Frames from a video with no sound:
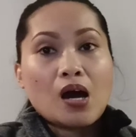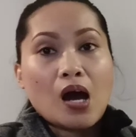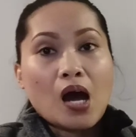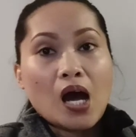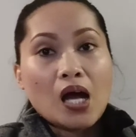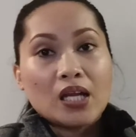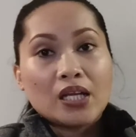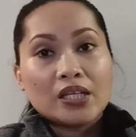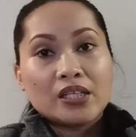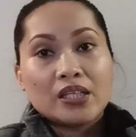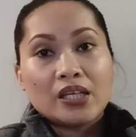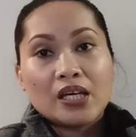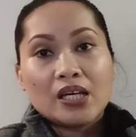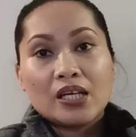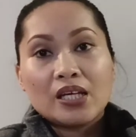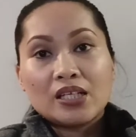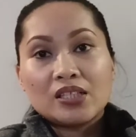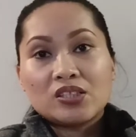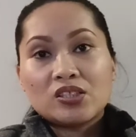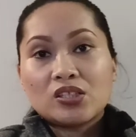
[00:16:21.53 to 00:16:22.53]

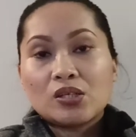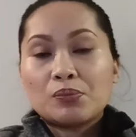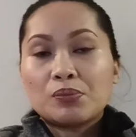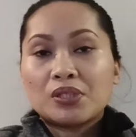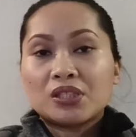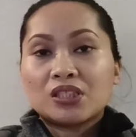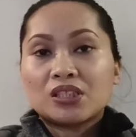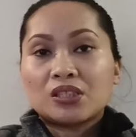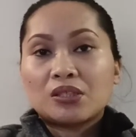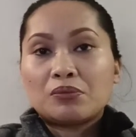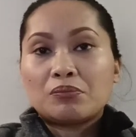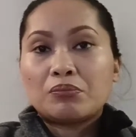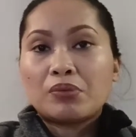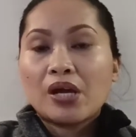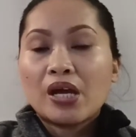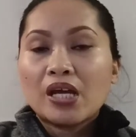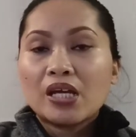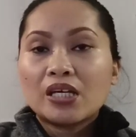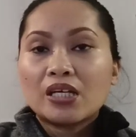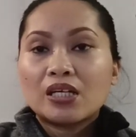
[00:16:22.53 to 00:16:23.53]
holiday and semester
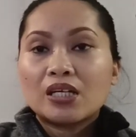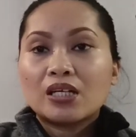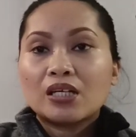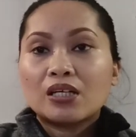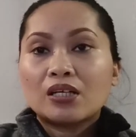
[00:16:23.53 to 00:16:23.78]
break,